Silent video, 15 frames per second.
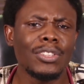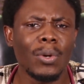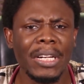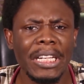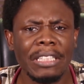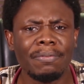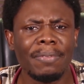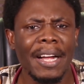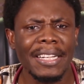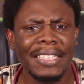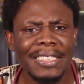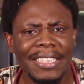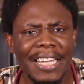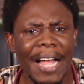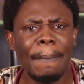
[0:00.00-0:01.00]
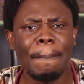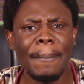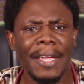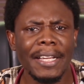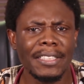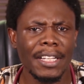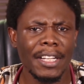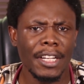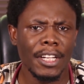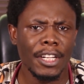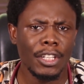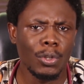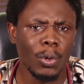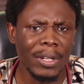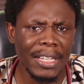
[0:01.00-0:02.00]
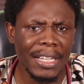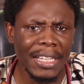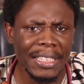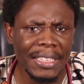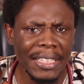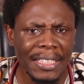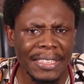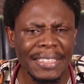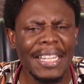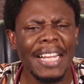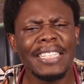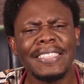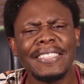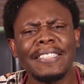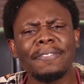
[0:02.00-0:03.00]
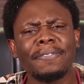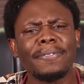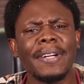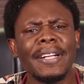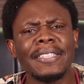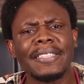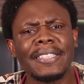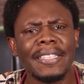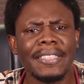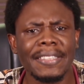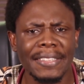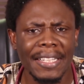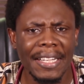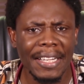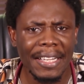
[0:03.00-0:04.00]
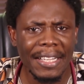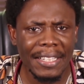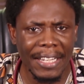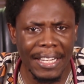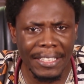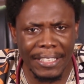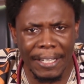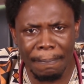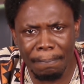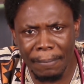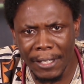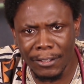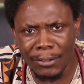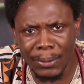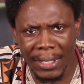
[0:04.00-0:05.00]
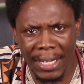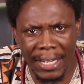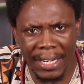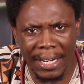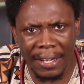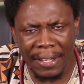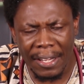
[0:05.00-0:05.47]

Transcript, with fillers: your liver, damage your kidneys, now different things, then they mix together.